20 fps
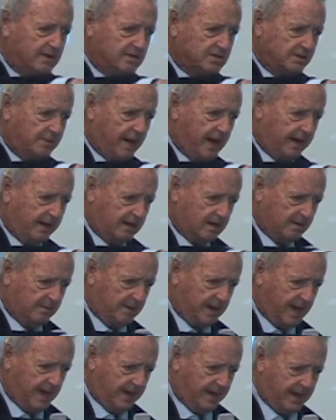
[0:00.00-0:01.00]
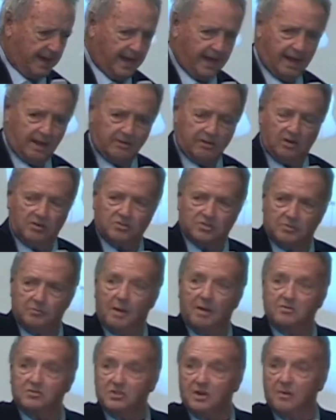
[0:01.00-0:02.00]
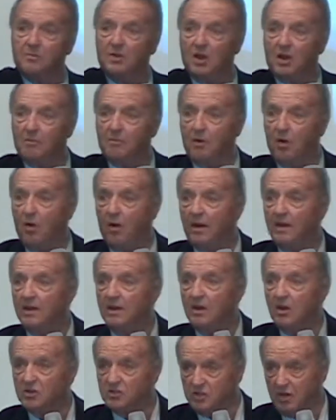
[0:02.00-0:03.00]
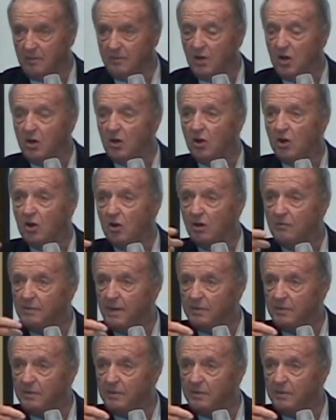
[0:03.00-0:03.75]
Somebody would come down the aisle, you know, maybe some young boy or some young girl,